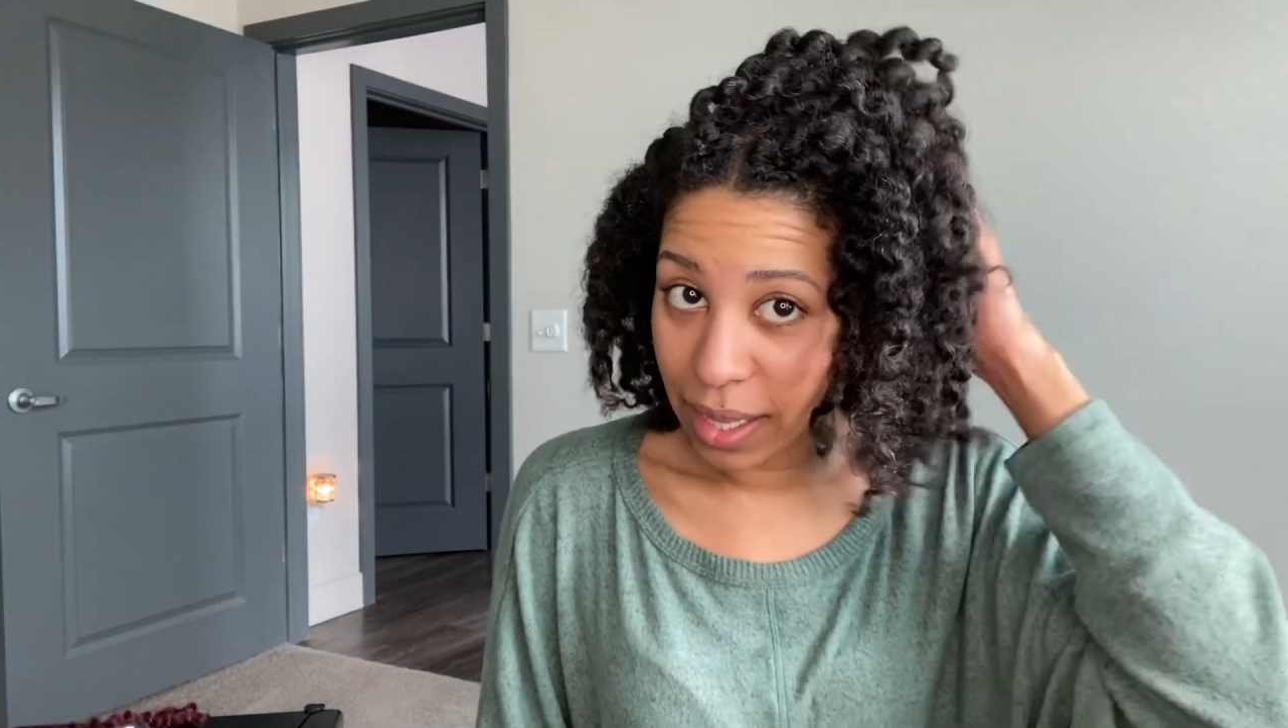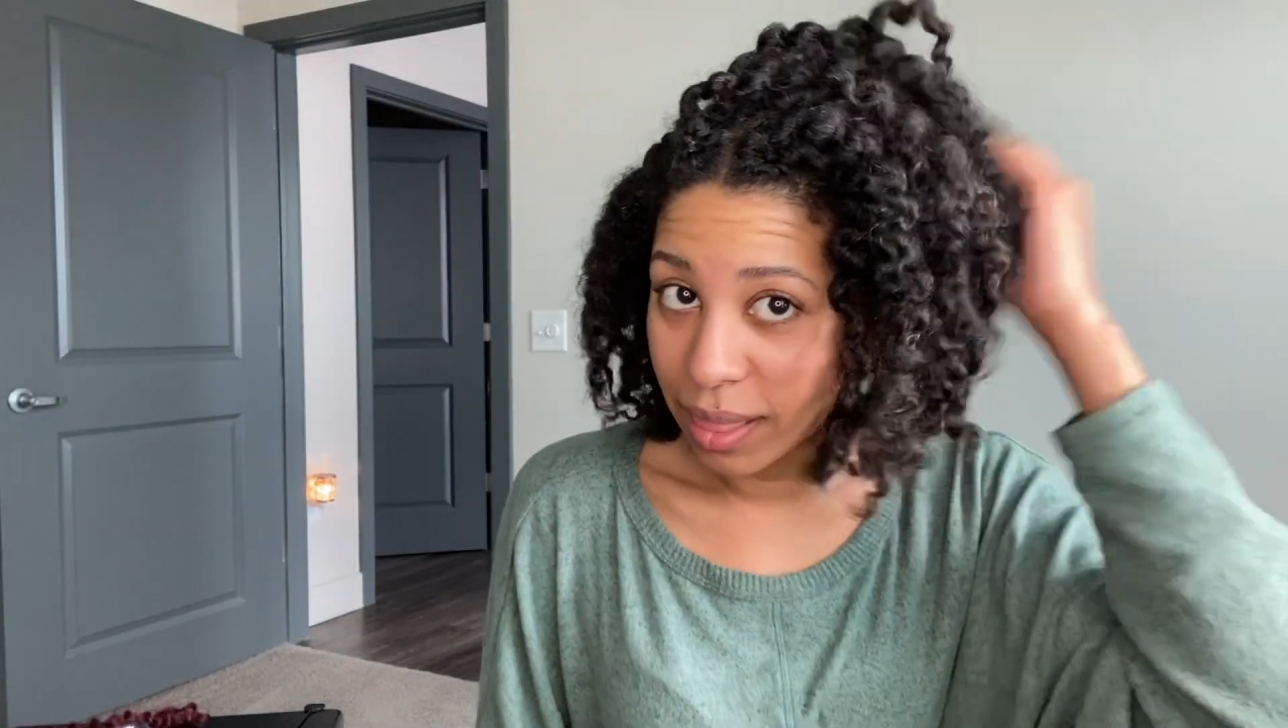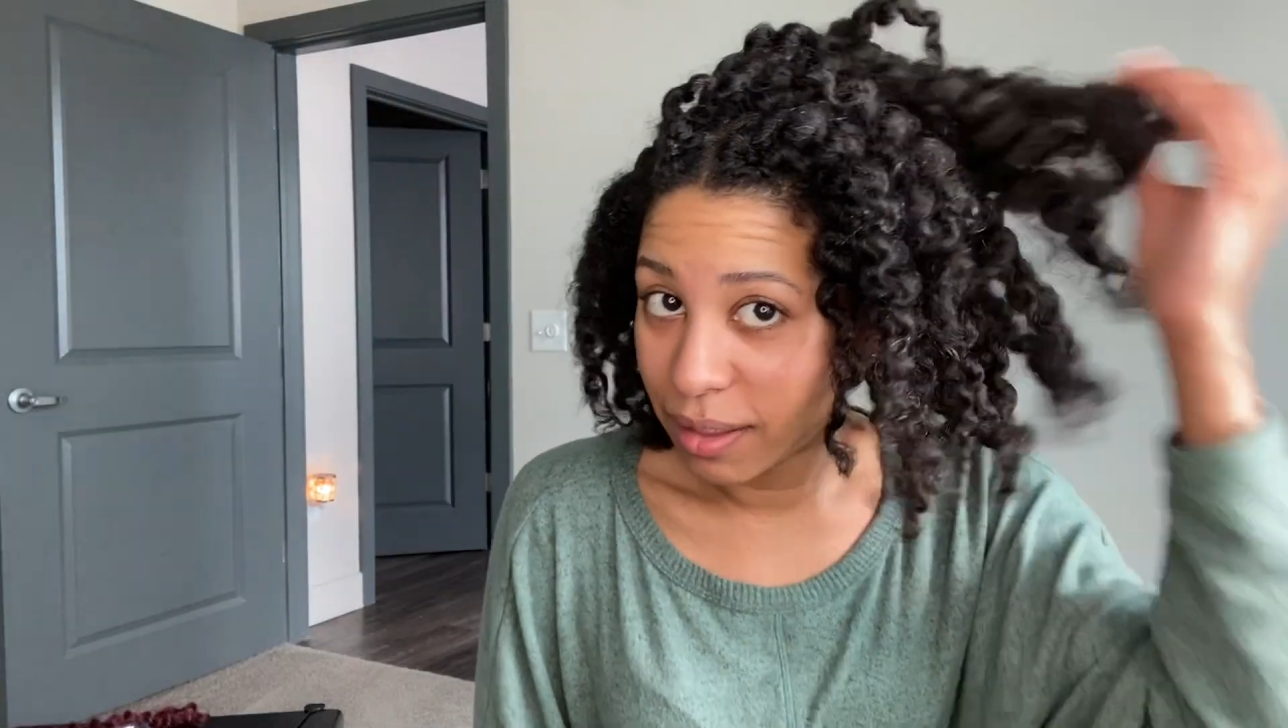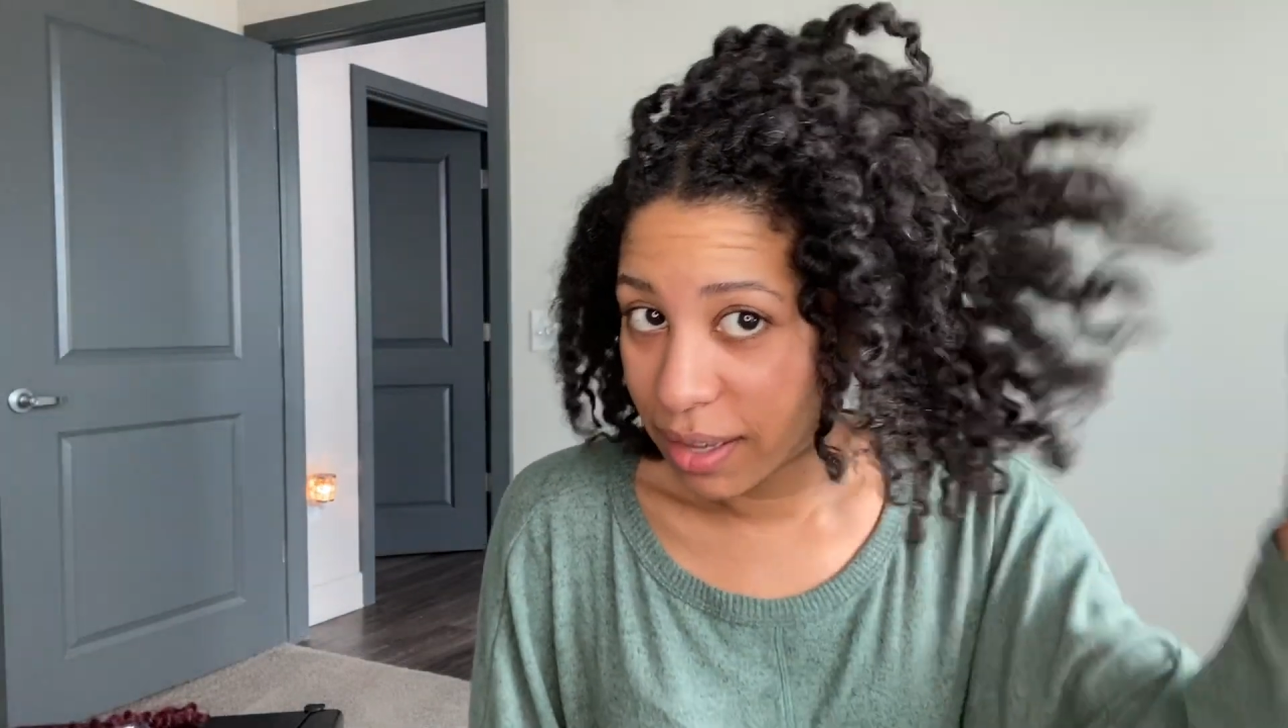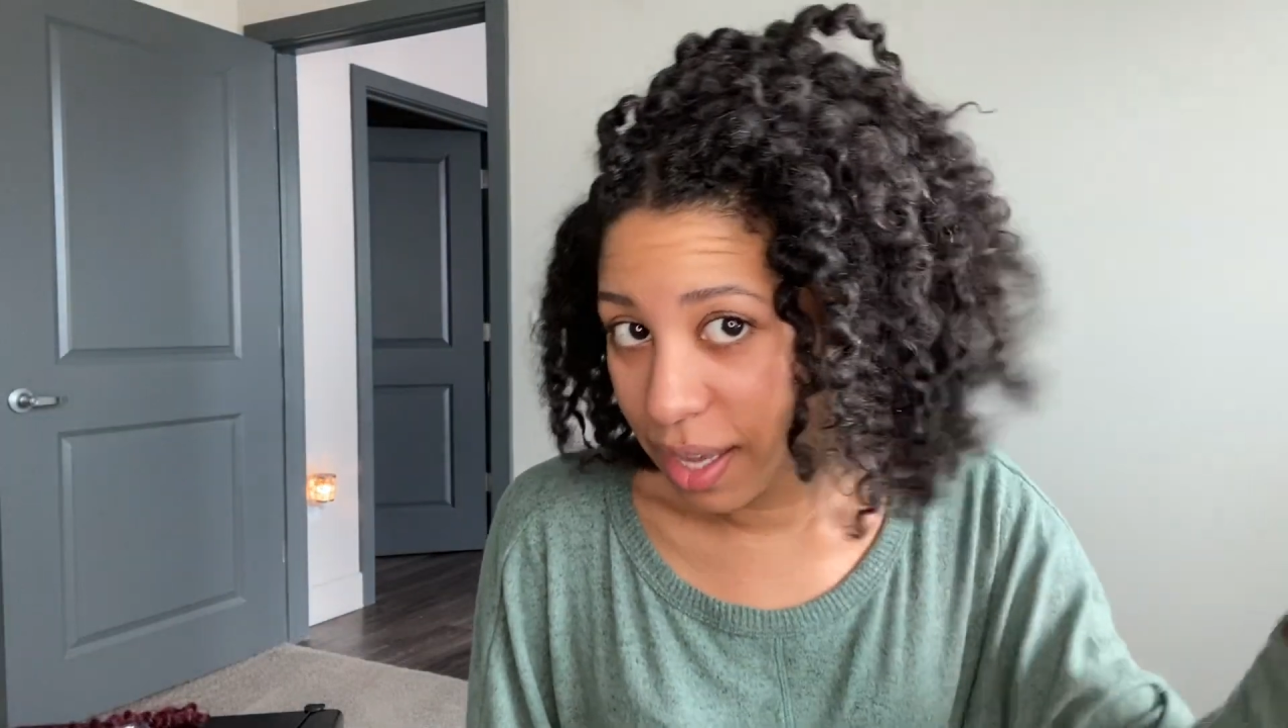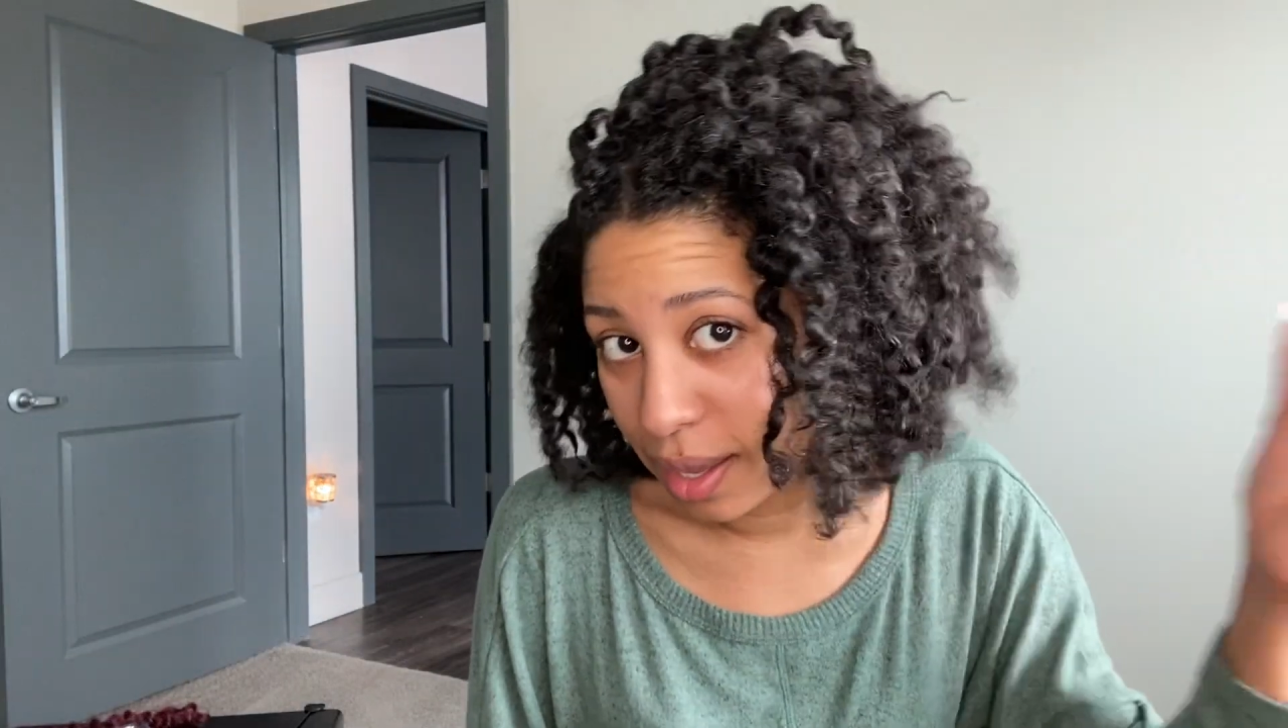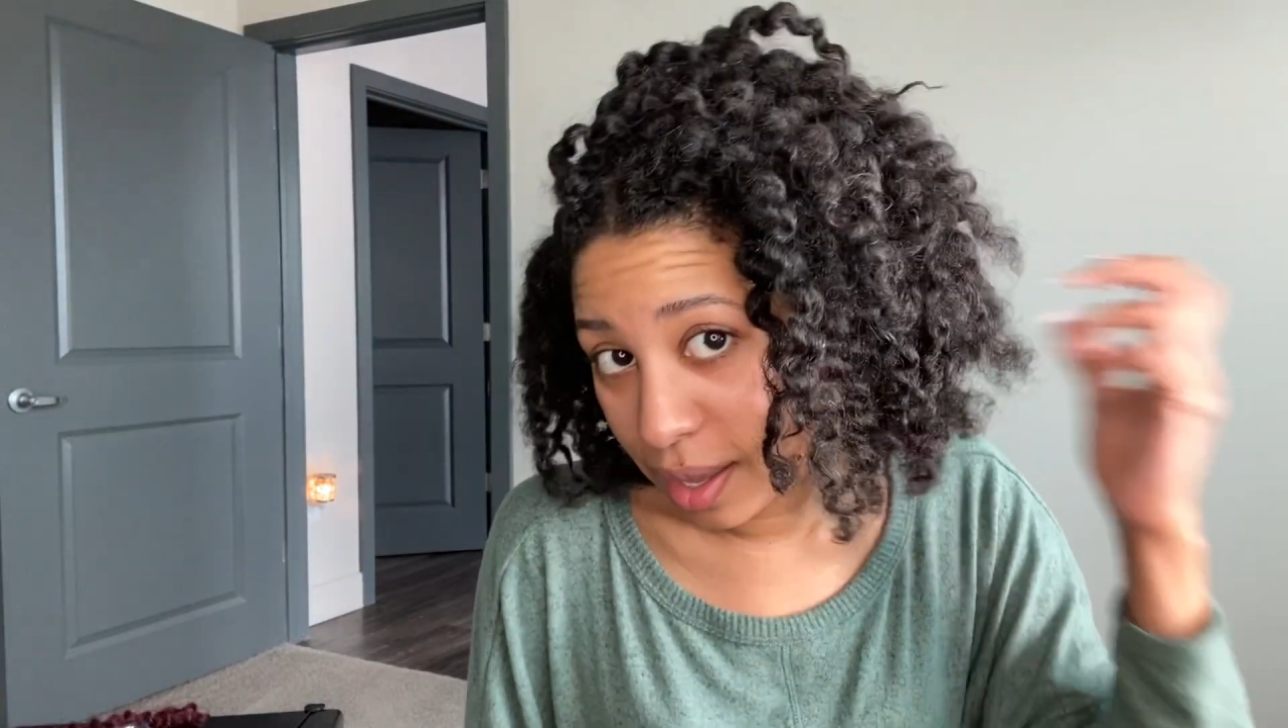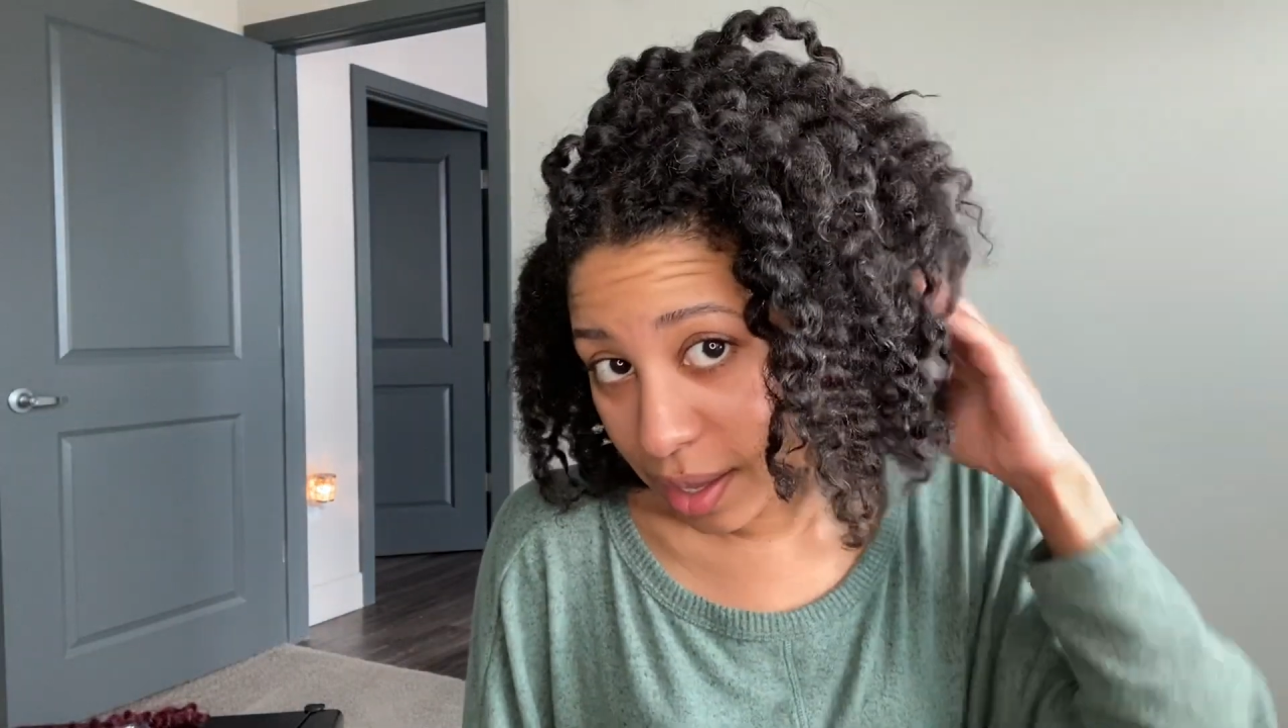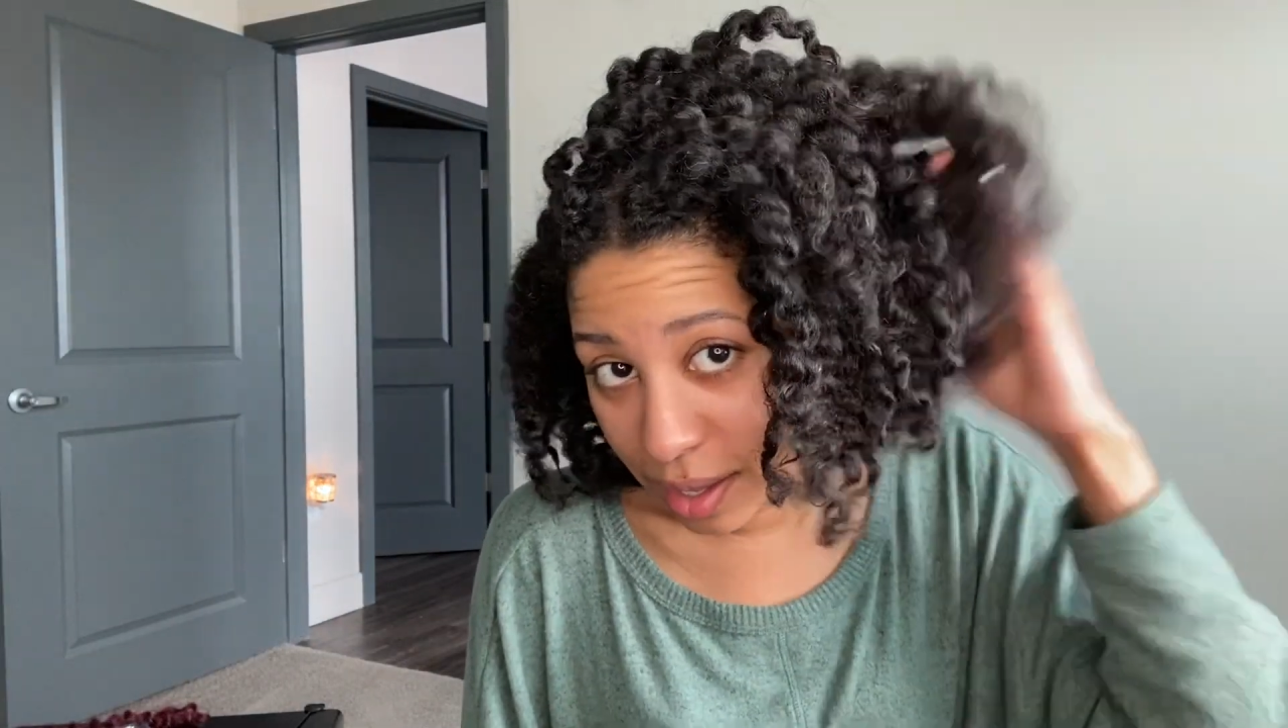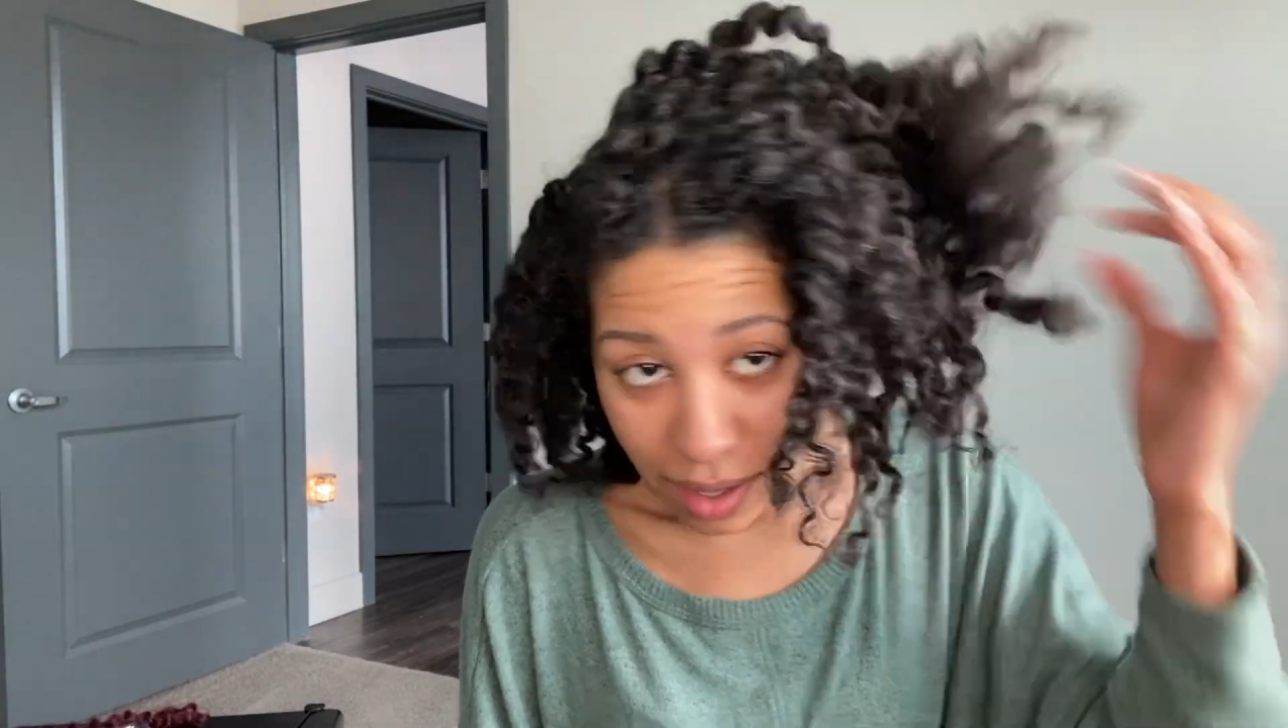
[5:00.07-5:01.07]

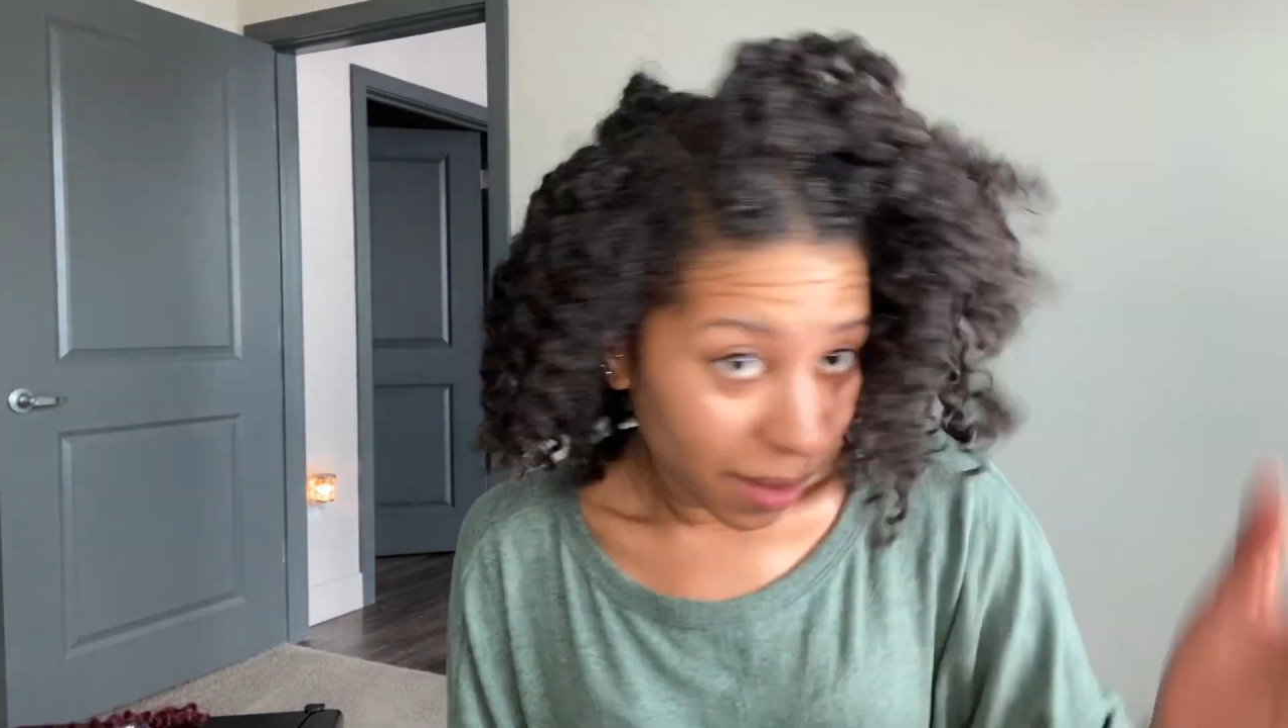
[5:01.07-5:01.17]
looking.